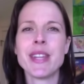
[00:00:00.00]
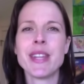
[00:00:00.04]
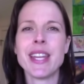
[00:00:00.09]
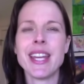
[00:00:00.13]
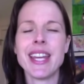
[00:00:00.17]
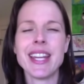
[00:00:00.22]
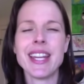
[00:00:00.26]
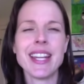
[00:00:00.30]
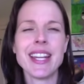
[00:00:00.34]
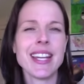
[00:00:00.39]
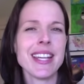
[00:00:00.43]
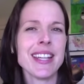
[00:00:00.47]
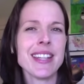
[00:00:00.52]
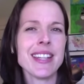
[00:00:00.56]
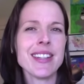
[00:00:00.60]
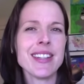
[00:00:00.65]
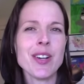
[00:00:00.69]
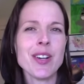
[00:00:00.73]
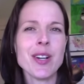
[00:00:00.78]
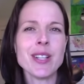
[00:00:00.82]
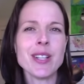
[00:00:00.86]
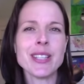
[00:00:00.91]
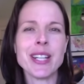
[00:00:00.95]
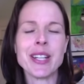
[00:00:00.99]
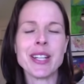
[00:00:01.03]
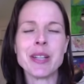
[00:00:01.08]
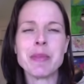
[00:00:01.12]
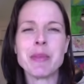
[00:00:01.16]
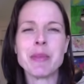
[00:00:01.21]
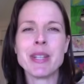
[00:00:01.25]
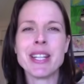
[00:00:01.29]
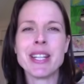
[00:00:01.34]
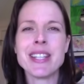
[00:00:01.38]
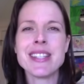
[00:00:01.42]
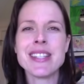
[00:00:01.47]
and I called on
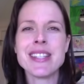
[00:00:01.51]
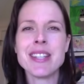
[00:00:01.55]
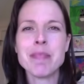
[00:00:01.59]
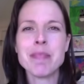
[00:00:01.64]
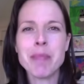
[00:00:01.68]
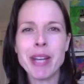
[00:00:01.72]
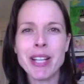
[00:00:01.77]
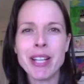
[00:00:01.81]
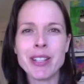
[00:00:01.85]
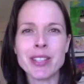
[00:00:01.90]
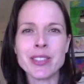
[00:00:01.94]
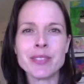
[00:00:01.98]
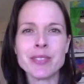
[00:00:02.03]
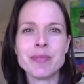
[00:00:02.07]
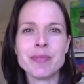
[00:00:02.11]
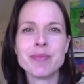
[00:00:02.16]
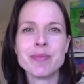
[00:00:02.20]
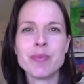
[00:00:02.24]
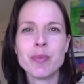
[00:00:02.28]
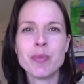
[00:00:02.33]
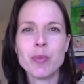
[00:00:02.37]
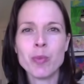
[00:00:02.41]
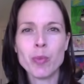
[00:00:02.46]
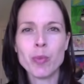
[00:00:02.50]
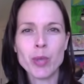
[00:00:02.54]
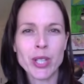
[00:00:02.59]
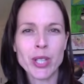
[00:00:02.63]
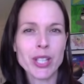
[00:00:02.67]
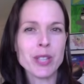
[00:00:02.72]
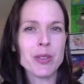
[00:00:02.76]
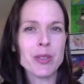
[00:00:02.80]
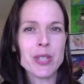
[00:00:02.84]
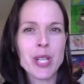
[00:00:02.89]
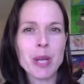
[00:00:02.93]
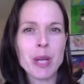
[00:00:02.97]
him and I said, "Michael,
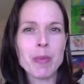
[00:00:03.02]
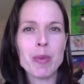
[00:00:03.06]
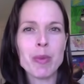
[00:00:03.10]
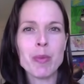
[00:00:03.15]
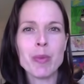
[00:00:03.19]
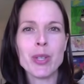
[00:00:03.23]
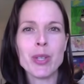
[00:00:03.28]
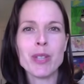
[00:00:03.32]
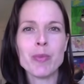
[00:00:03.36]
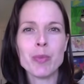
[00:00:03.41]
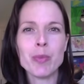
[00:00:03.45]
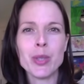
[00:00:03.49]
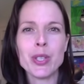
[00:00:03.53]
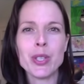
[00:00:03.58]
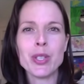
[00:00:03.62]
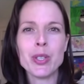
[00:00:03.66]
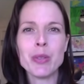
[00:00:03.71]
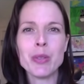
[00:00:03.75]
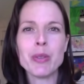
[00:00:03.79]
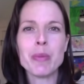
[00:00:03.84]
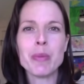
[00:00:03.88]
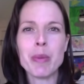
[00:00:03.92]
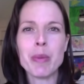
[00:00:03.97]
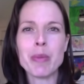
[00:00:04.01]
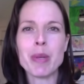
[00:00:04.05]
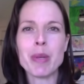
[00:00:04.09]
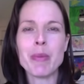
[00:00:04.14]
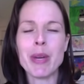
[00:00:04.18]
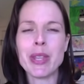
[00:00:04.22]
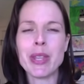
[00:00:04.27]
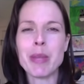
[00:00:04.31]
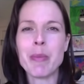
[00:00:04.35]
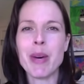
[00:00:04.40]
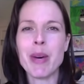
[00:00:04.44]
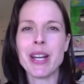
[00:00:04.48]
can you tell me what you remember
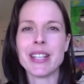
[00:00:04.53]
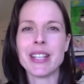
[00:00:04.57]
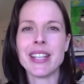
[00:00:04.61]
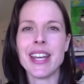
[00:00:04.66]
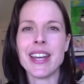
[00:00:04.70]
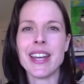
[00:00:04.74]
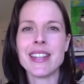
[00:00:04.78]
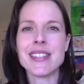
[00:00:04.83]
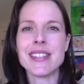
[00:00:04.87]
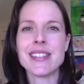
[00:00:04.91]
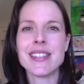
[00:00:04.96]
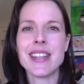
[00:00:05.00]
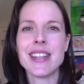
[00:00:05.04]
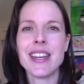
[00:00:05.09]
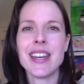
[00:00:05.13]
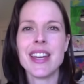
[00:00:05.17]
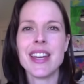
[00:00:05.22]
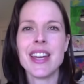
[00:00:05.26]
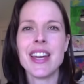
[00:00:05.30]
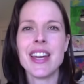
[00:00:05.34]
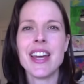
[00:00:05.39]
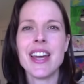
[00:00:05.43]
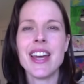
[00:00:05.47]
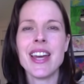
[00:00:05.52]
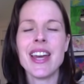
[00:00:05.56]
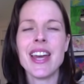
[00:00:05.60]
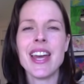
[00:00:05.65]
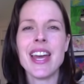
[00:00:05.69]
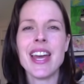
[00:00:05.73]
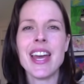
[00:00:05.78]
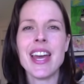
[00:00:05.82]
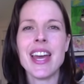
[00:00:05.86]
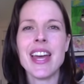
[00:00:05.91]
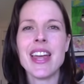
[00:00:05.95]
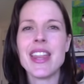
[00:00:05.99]
about the podcast?"
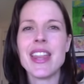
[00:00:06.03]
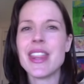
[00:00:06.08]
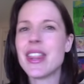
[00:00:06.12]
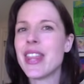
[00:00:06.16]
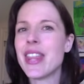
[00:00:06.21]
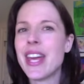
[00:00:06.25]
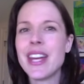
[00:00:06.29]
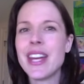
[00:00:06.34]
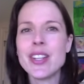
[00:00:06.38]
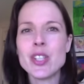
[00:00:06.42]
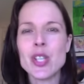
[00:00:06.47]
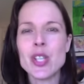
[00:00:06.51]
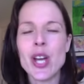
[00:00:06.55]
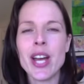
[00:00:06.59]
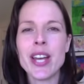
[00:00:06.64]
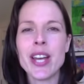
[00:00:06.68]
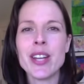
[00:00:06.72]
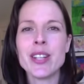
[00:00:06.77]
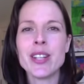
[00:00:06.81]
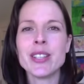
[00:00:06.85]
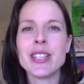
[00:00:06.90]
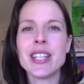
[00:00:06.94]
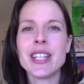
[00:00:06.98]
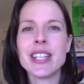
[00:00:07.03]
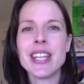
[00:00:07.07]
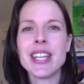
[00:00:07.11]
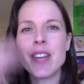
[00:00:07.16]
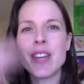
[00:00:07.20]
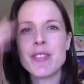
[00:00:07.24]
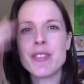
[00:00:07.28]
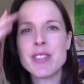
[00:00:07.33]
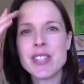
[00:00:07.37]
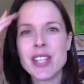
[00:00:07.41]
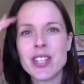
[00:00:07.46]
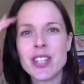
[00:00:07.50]
That child gave
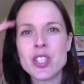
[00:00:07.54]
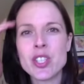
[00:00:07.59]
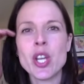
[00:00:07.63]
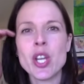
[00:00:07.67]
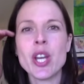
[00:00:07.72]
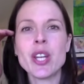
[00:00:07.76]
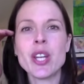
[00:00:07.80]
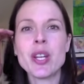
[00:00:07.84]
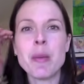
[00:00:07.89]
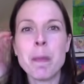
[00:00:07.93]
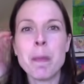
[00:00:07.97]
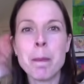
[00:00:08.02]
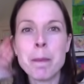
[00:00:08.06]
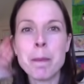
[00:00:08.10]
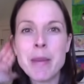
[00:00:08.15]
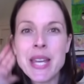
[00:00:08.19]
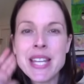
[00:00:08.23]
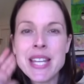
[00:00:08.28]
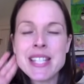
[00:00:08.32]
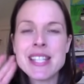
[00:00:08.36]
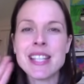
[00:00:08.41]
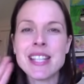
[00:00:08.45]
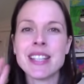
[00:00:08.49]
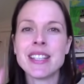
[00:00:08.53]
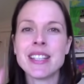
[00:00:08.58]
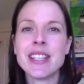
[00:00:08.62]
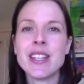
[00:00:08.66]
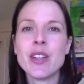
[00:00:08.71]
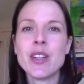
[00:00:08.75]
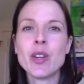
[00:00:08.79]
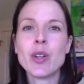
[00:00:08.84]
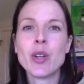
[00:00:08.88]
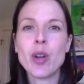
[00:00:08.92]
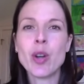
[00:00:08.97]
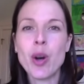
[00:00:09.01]
such an
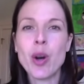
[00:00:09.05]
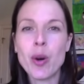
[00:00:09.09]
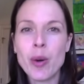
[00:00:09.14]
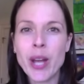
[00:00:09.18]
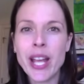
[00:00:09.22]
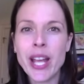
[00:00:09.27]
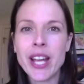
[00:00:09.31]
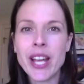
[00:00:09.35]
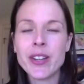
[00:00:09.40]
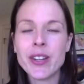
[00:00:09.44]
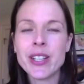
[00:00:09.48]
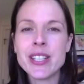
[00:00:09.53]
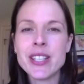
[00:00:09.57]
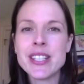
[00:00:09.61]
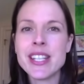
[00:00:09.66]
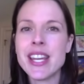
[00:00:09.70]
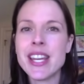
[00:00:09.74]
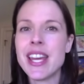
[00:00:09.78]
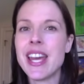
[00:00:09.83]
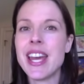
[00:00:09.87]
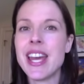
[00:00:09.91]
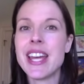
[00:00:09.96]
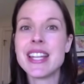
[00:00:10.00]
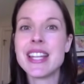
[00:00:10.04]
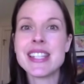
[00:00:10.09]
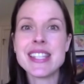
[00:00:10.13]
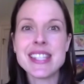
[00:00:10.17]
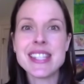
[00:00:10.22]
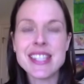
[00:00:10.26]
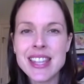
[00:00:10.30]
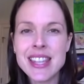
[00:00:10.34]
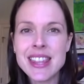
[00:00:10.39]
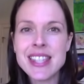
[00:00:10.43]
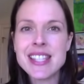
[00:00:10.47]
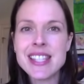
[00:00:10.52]
amazingly coherent and
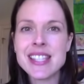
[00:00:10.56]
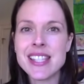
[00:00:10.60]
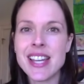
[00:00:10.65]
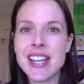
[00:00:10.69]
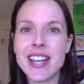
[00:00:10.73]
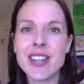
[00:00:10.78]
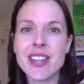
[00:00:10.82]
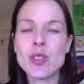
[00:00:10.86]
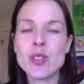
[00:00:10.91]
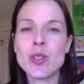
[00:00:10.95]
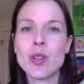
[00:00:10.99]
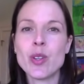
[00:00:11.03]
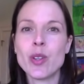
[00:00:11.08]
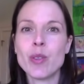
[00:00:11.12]
synthesized